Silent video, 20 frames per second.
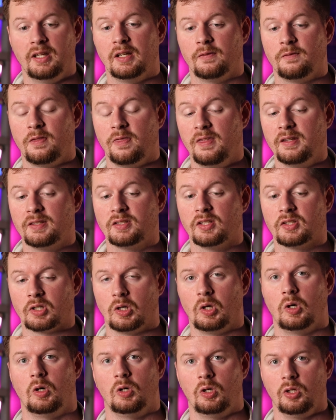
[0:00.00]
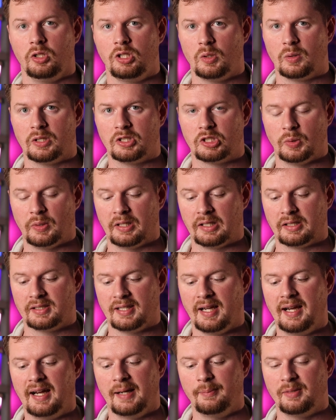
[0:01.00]
And if this is all you are doing
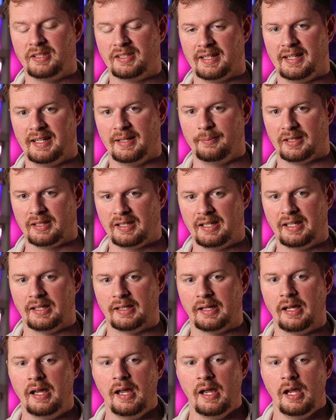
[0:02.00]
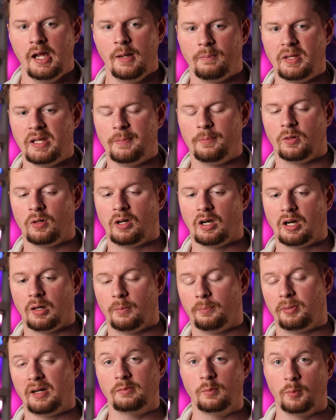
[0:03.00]
time and time again, people are
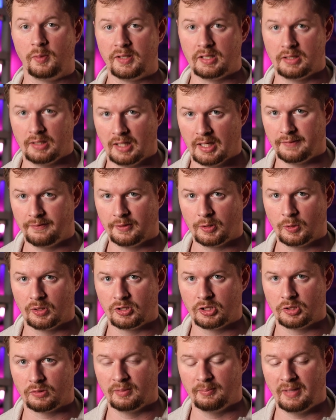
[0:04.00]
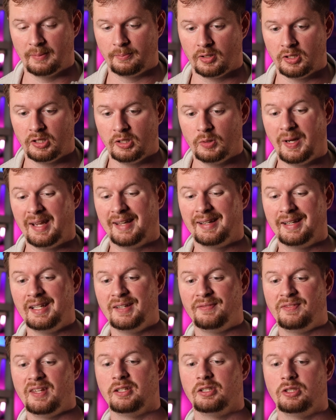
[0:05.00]
probably not even going to remember you. And
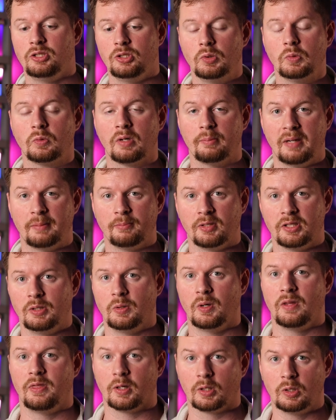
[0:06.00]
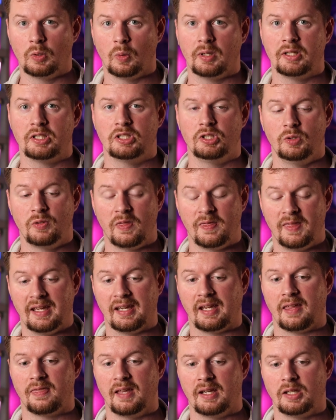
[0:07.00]
if they do remember you, they're going to
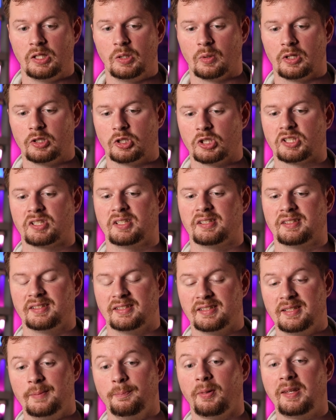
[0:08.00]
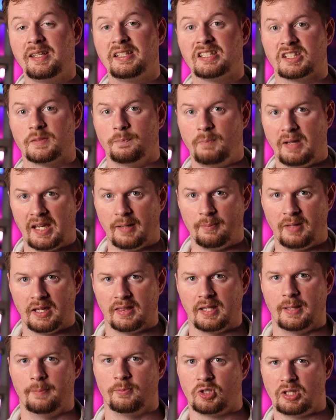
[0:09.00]
think that you are just simply
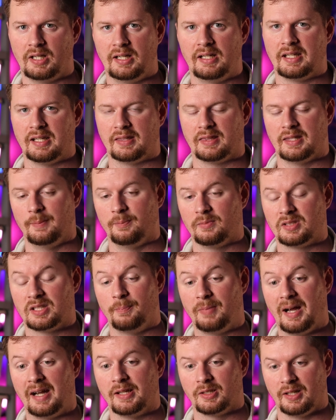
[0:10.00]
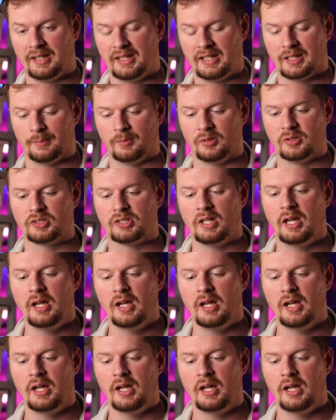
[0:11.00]
spamming them, trying to get them to buy your animals.